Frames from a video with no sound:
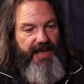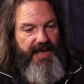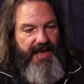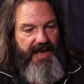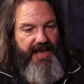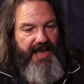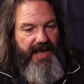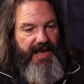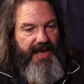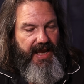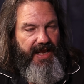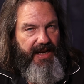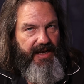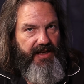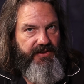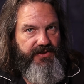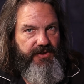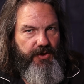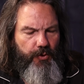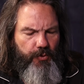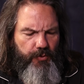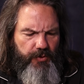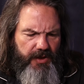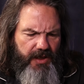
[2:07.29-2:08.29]
And
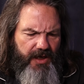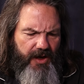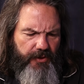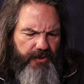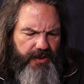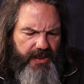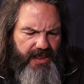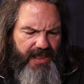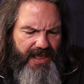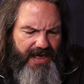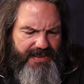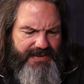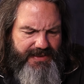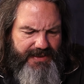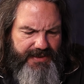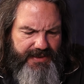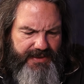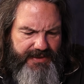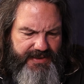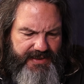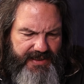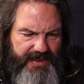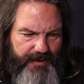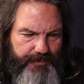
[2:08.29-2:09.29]
so, you know, the classic
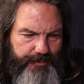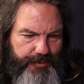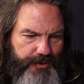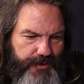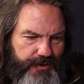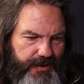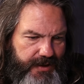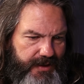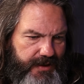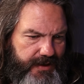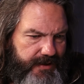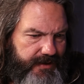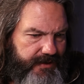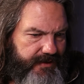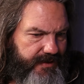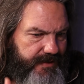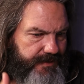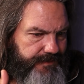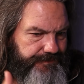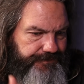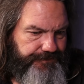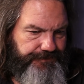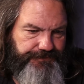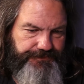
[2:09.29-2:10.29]
example is